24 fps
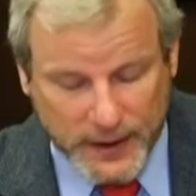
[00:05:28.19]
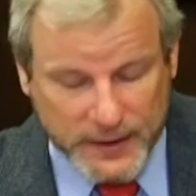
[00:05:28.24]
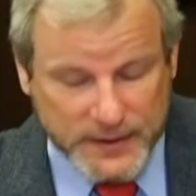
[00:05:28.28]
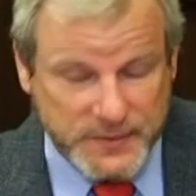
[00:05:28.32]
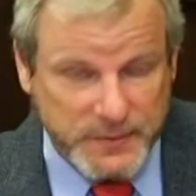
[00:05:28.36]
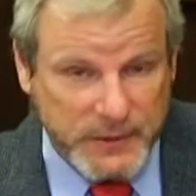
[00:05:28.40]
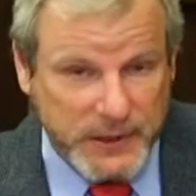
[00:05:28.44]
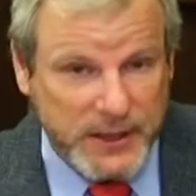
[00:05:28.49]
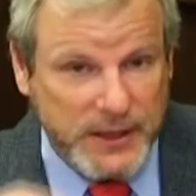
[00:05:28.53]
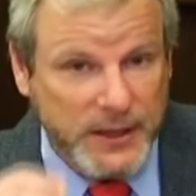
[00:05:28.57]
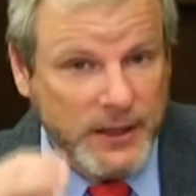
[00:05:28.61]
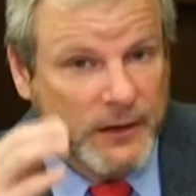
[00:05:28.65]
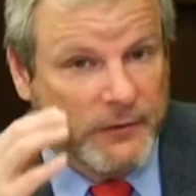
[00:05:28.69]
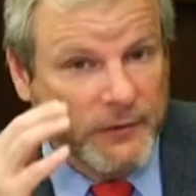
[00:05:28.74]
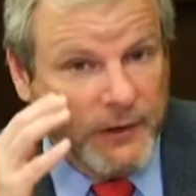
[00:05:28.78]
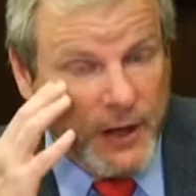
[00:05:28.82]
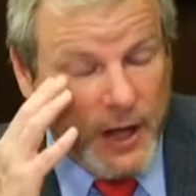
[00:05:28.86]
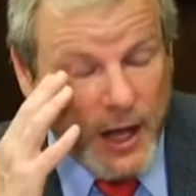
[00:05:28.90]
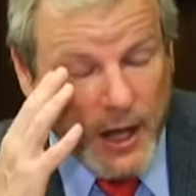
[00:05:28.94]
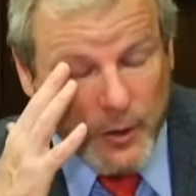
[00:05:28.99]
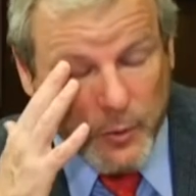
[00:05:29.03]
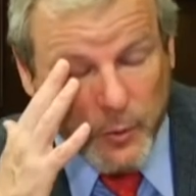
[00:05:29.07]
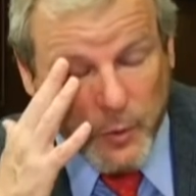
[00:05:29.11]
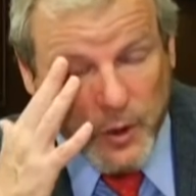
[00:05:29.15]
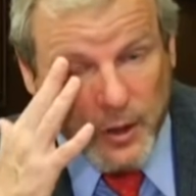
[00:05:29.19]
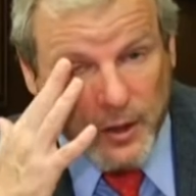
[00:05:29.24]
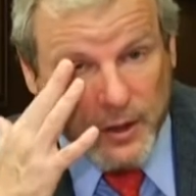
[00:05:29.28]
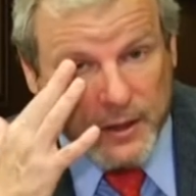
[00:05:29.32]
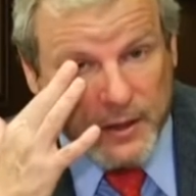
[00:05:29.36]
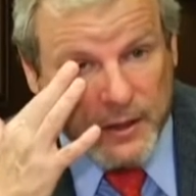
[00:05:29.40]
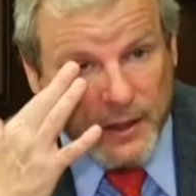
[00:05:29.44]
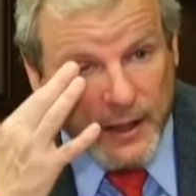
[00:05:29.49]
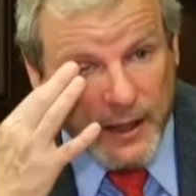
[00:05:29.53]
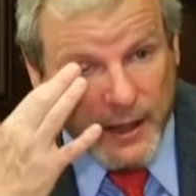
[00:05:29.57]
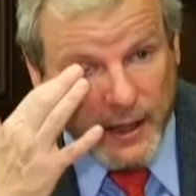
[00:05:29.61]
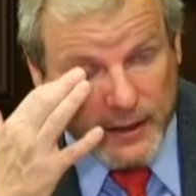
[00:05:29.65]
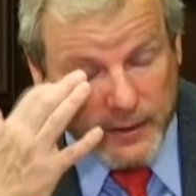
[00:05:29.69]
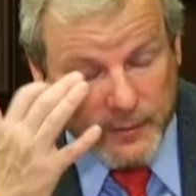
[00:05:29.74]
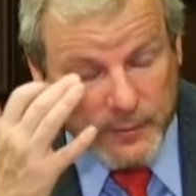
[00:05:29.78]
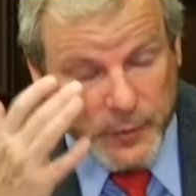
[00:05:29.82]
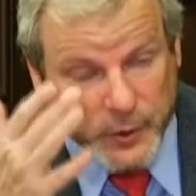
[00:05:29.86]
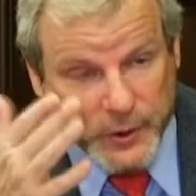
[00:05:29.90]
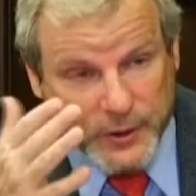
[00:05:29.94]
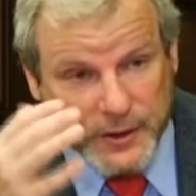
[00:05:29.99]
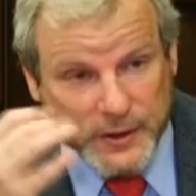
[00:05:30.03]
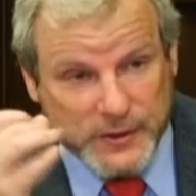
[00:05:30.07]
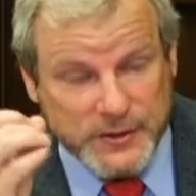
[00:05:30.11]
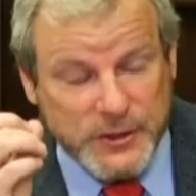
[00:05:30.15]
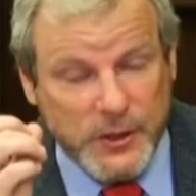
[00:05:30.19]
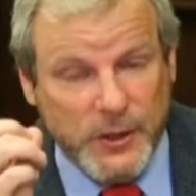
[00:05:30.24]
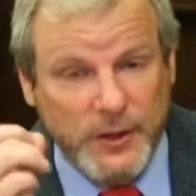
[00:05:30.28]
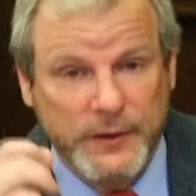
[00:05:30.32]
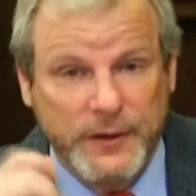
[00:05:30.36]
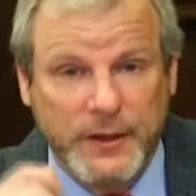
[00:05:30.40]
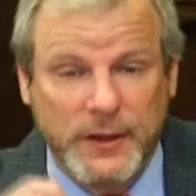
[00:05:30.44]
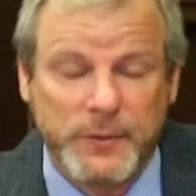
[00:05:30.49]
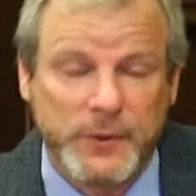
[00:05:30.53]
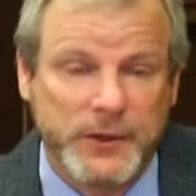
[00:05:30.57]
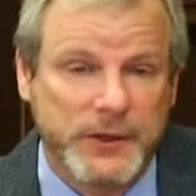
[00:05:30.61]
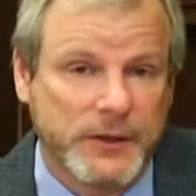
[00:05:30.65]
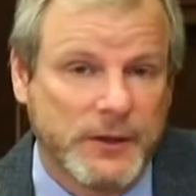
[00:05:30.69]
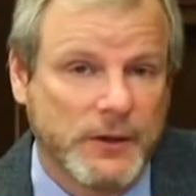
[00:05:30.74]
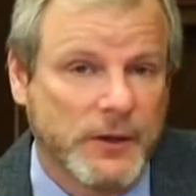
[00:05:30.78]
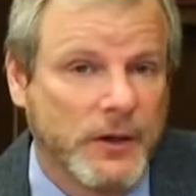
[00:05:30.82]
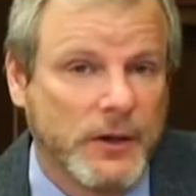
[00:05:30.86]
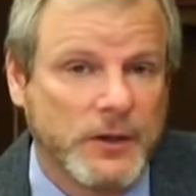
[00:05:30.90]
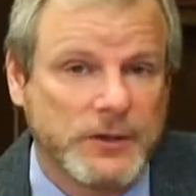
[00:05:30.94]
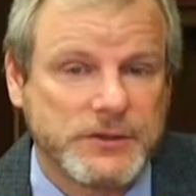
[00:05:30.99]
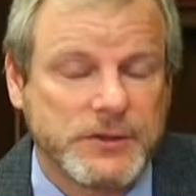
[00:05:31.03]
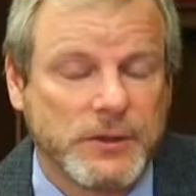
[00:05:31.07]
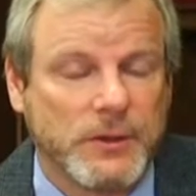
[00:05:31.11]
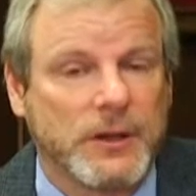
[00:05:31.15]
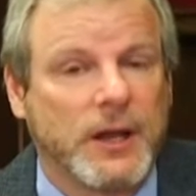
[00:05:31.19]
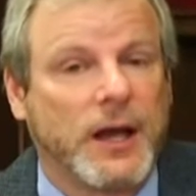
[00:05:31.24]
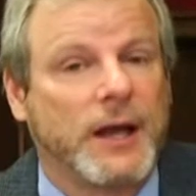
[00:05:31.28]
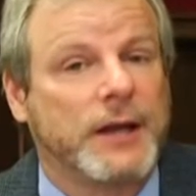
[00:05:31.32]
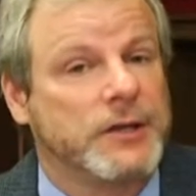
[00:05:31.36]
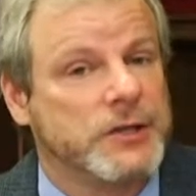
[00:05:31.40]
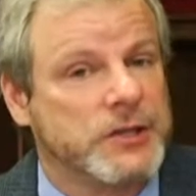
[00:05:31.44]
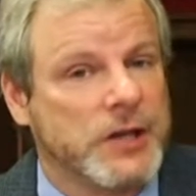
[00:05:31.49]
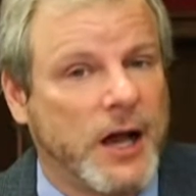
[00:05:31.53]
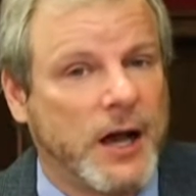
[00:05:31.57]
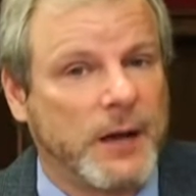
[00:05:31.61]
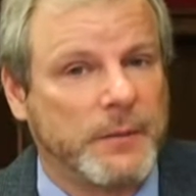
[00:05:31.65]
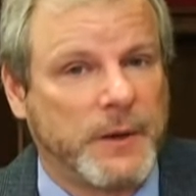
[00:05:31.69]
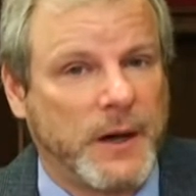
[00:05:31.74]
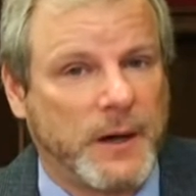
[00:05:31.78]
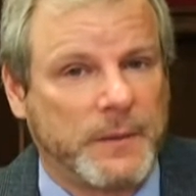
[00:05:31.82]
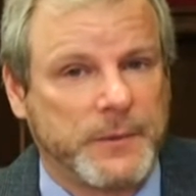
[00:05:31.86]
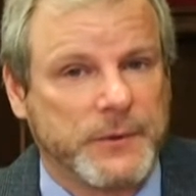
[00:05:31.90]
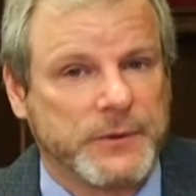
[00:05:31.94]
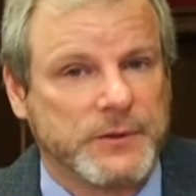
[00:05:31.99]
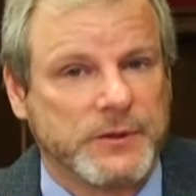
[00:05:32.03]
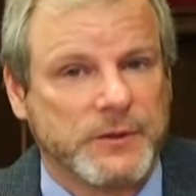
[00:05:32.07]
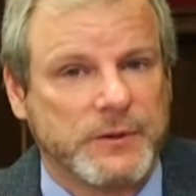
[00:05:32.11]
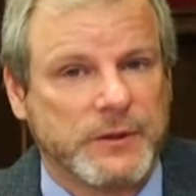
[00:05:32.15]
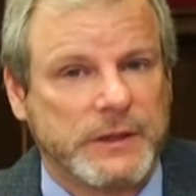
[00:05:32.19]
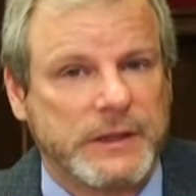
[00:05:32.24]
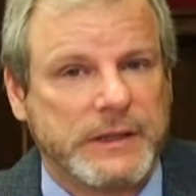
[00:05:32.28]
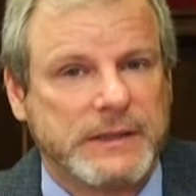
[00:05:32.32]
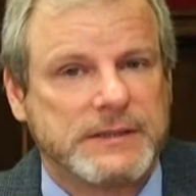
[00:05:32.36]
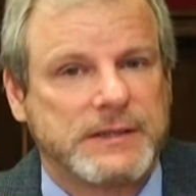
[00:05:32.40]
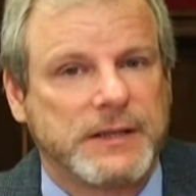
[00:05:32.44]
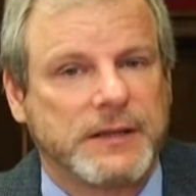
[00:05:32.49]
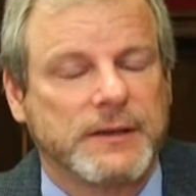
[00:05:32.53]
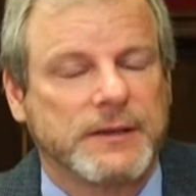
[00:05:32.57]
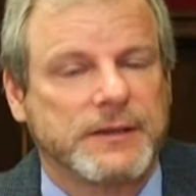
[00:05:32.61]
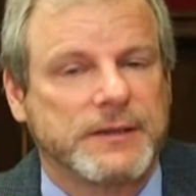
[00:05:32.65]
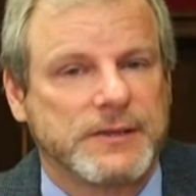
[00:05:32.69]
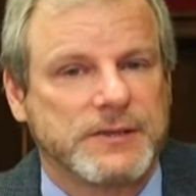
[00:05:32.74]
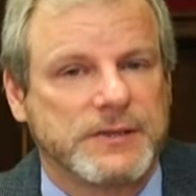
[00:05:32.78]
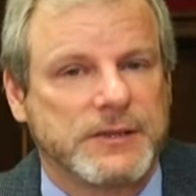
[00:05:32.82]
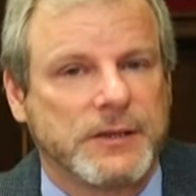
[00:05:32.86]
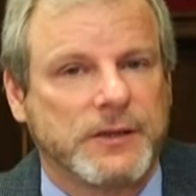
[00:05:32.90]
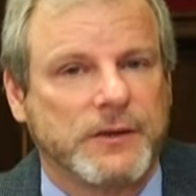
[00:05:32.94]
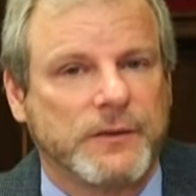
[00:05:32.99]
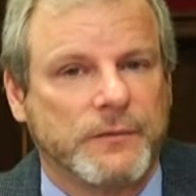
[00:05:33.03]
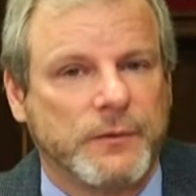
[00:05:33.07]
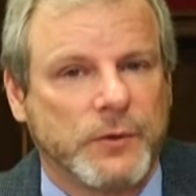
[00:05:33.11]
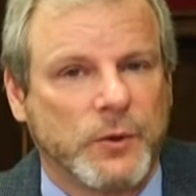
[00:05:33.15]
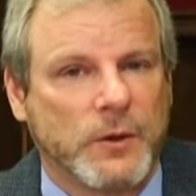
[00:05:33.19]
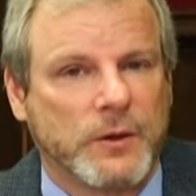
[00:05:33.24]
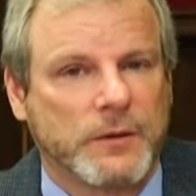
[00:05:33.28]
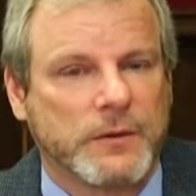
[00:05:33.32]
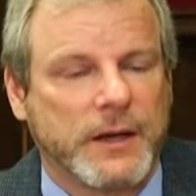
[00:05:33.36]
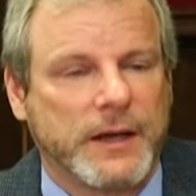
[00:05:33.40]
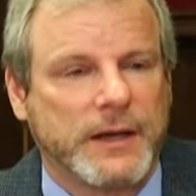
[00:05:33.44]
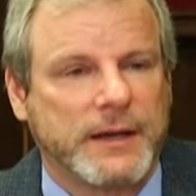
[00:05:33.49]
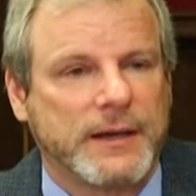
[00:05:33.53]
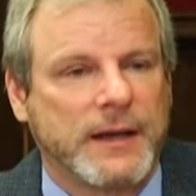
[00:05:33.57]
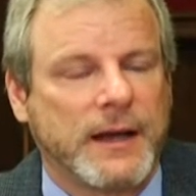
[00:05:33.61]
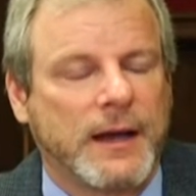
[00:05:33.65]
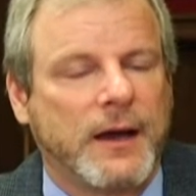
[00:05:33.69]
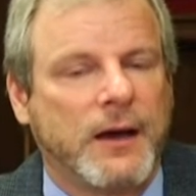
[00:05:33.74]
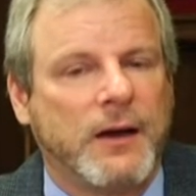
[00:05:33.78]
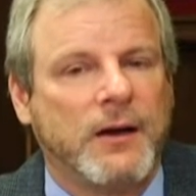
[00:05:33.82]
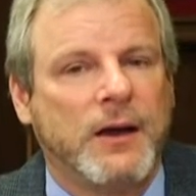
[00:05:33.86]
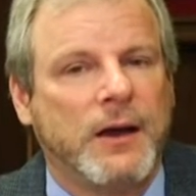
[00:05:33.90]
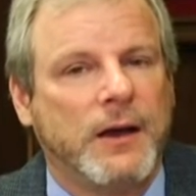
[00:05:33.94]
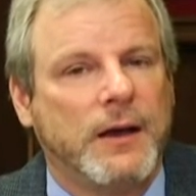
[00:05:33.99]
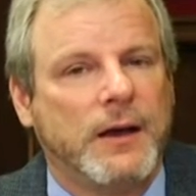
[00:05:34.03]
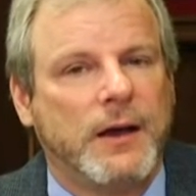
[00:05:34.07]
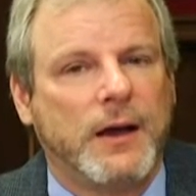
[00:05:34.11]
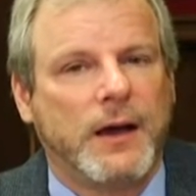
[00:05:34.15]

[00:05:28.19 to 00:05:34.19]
Speaking of a lot of work, I didn't put this on there, but there are also a lot of job opportunities here at the City of York right now,